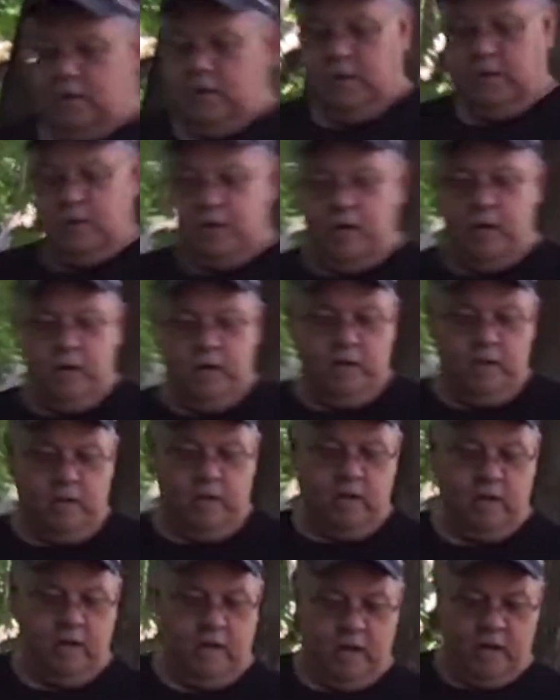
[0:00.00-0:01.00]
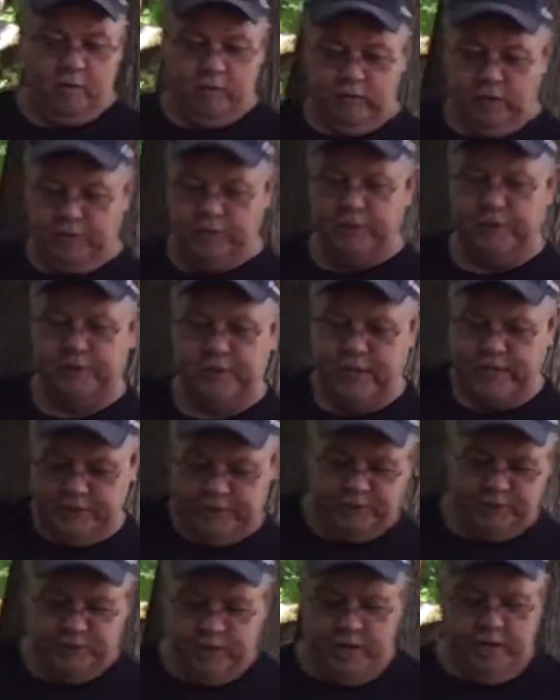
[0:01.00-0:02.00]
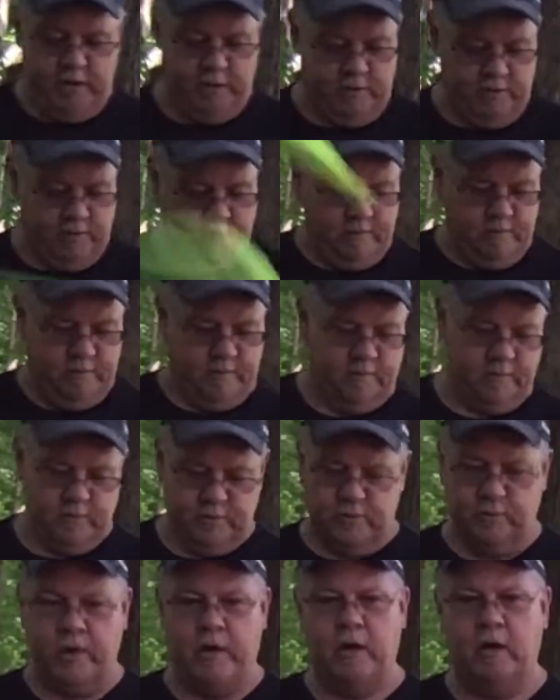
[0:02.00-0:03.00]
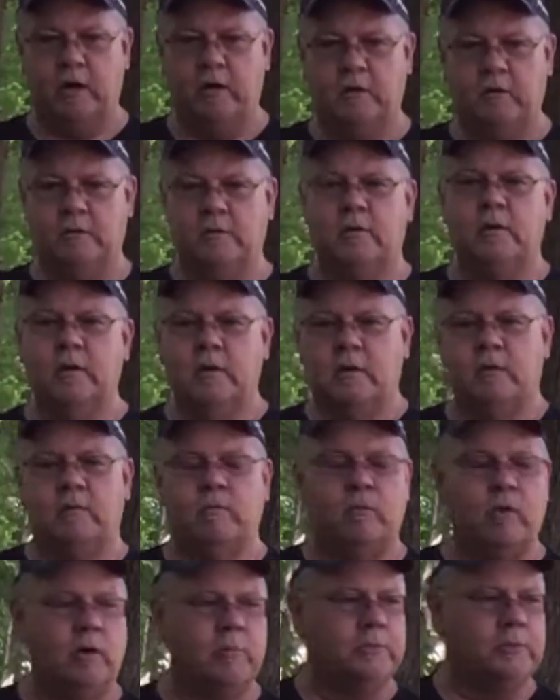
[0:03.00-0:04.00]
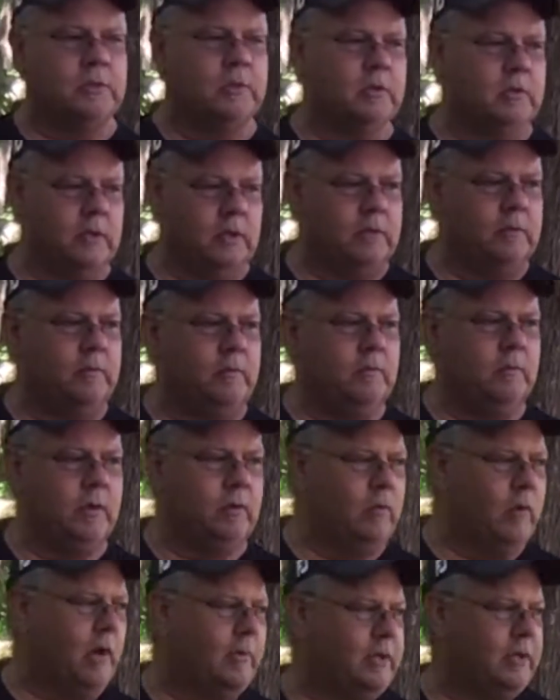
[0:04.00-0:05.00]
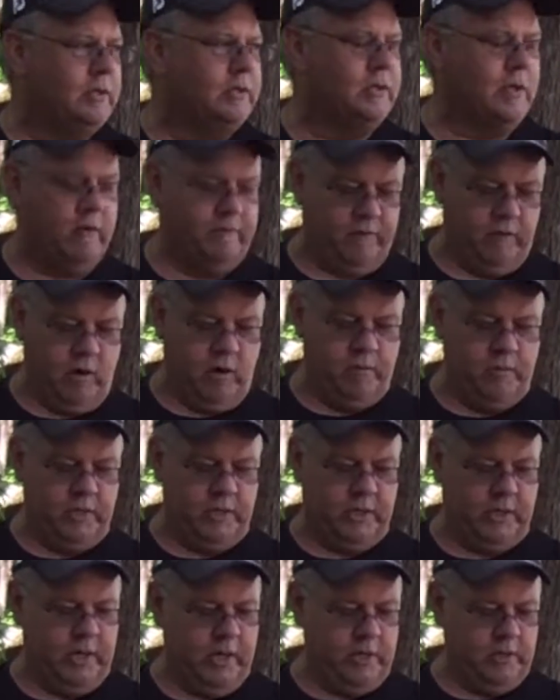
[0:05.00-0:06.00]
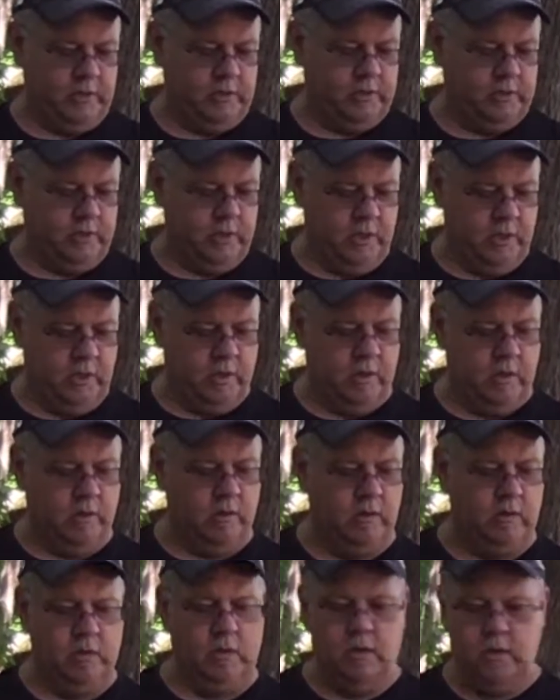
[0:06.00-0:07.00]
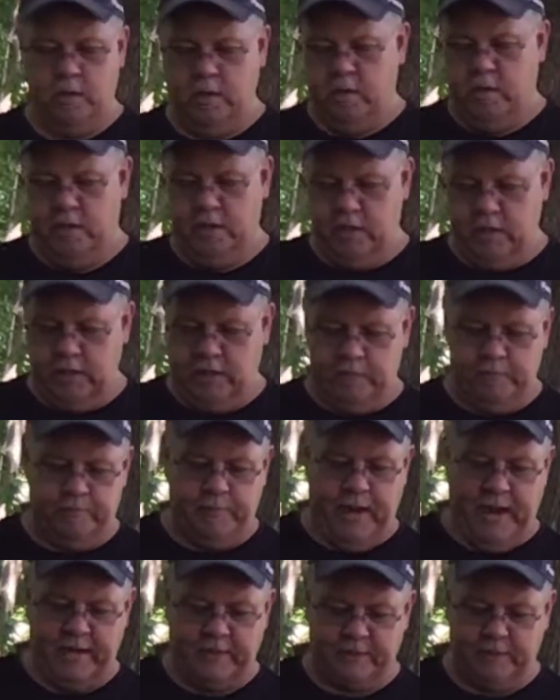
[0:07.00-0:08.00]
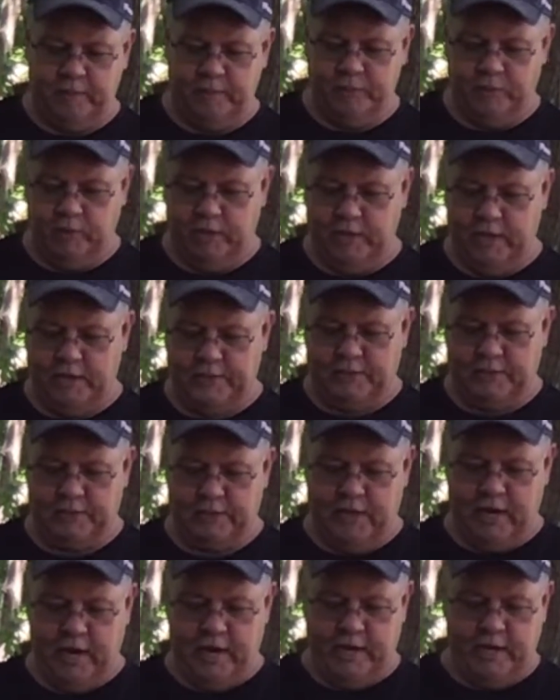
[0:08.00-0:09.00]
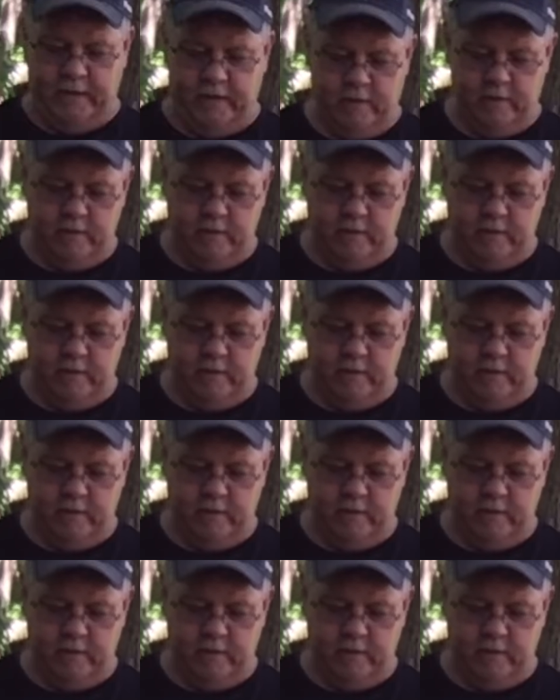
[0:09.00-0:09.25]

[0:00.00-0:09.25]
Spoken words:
So we're going to do the daisy chain. This way our ropes are and webbing and stuff are all put together, so it packs up real nice and tidy.